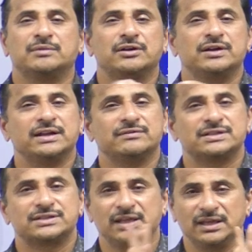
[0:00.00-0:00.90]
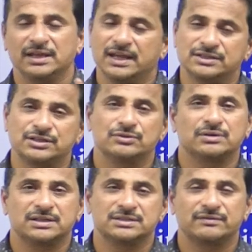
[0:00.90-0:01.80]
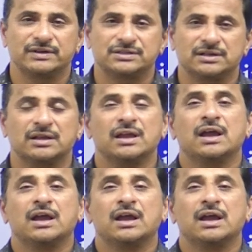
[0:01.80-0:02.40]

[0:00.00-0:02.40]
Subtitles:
biodiversity, in-situ conservation?